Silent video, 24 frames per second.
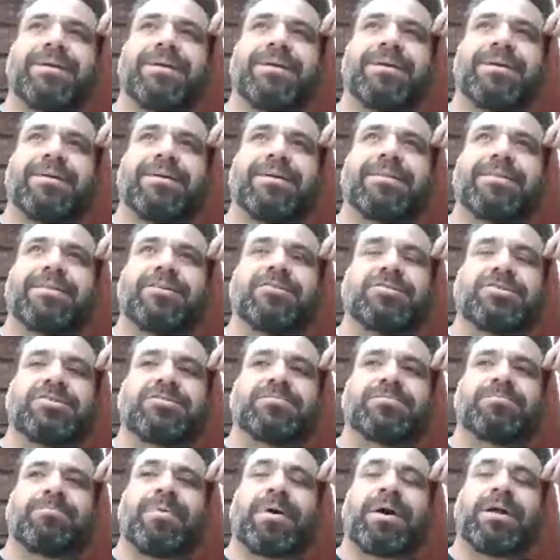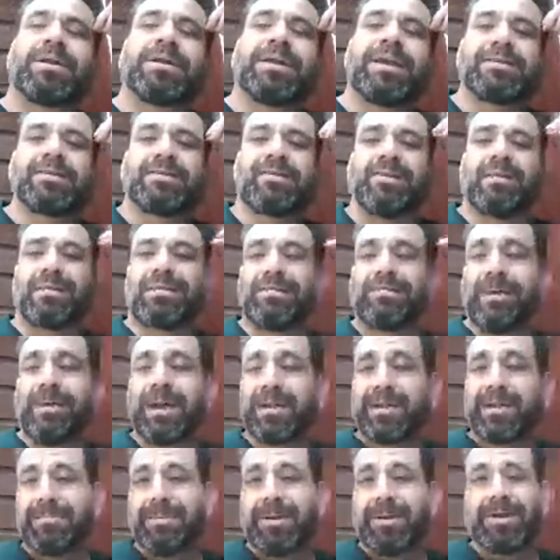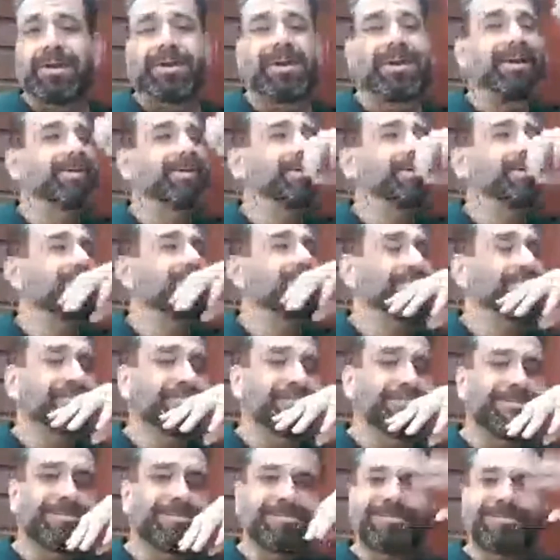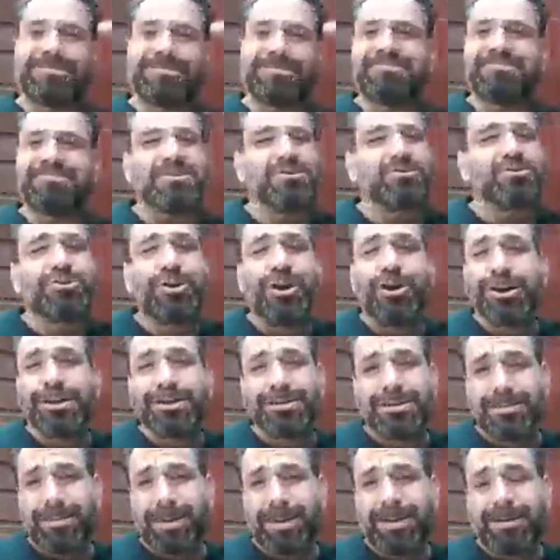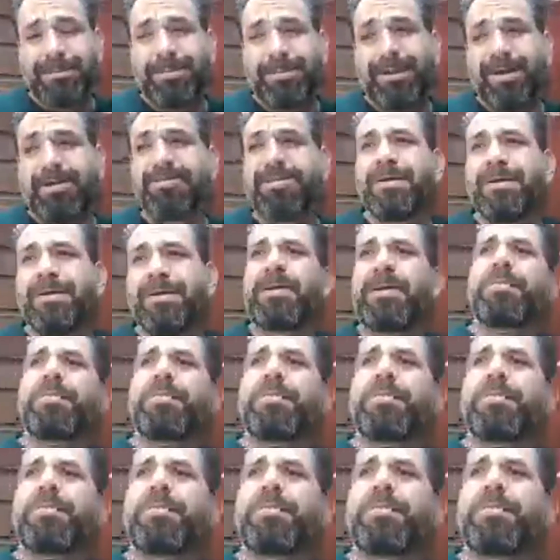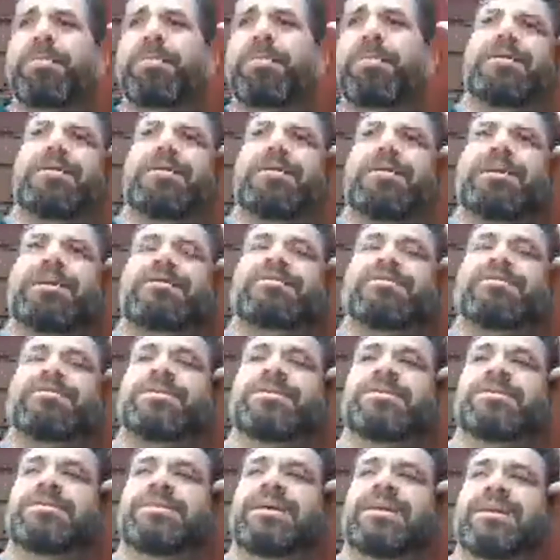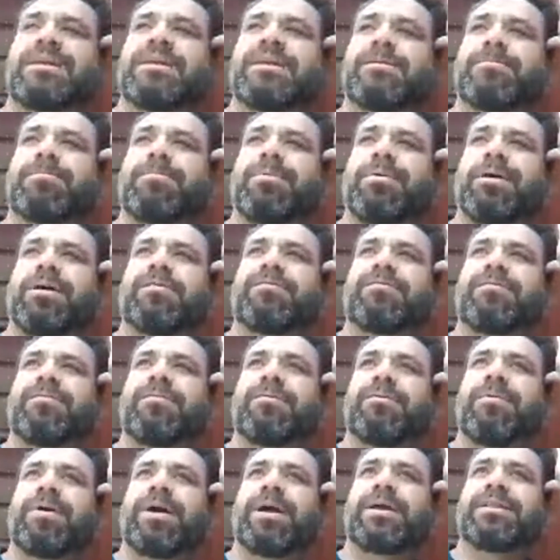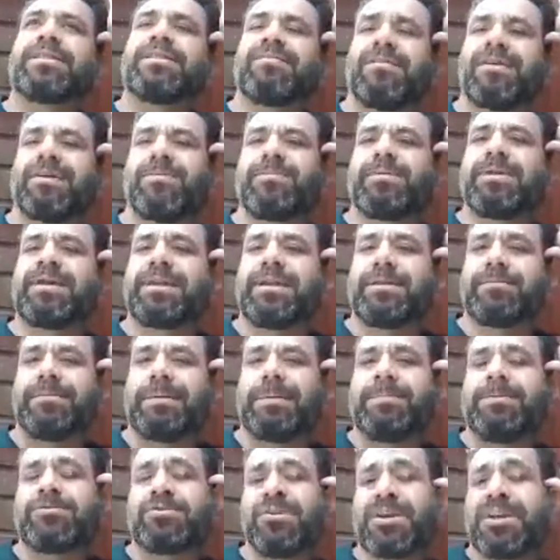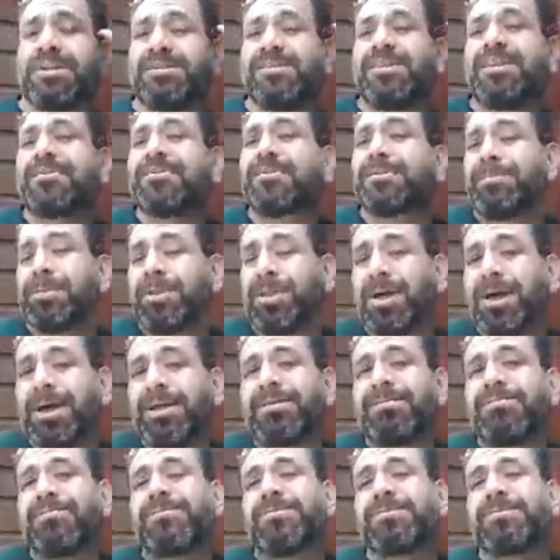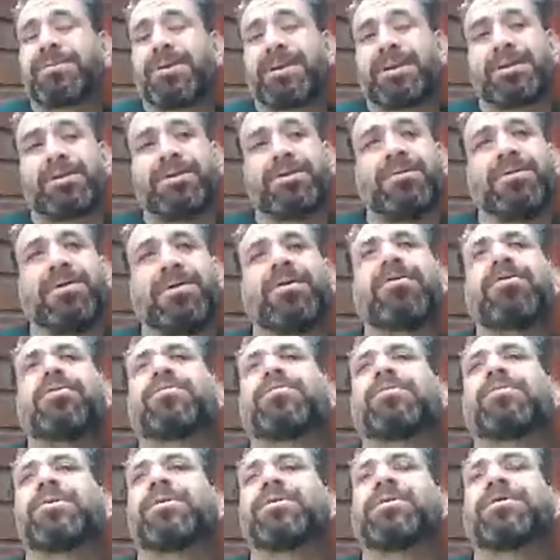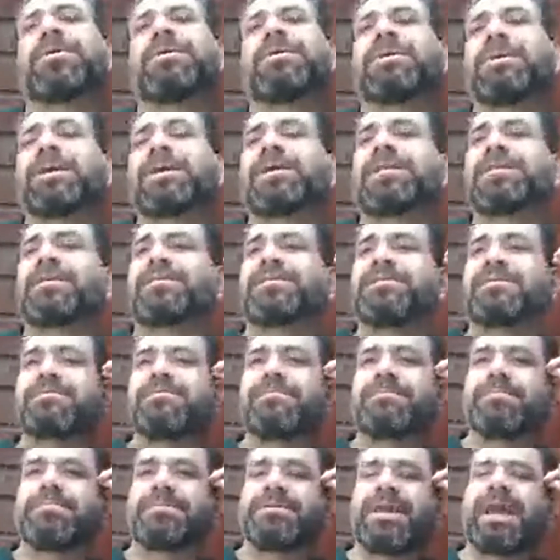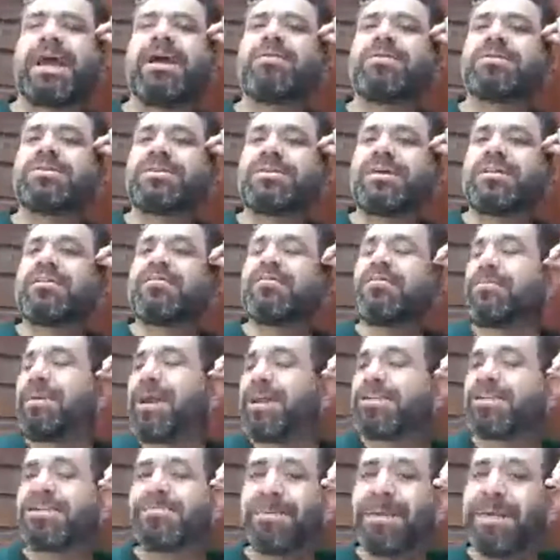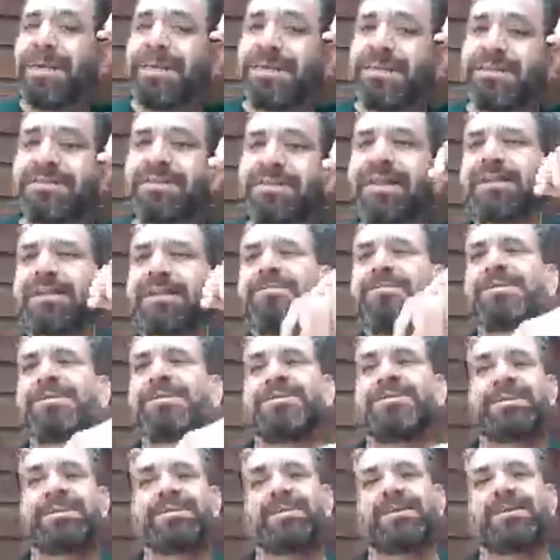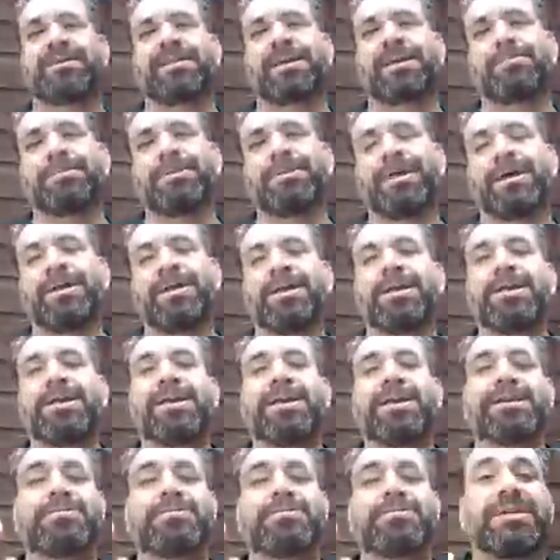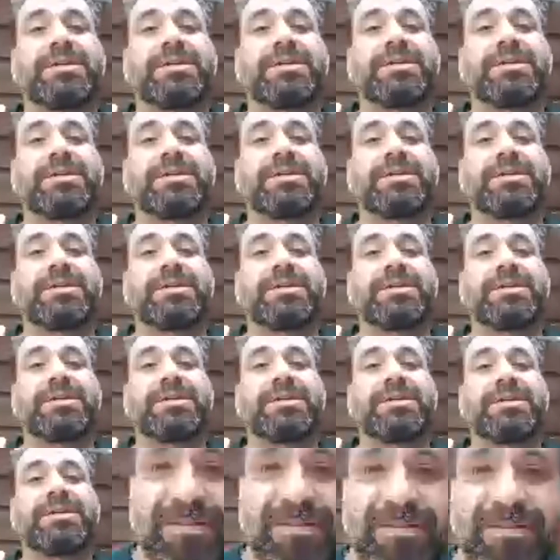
There's this podcast called the Backline Podcast. Sorry, it's about improv. One thing they talk about is the reason that in improv, why at the very beginning people try to set out the plot, try to go, oh, we're going to take this cow and sell it for magic beans. Like the reason they set out that plot is because then they feel safe.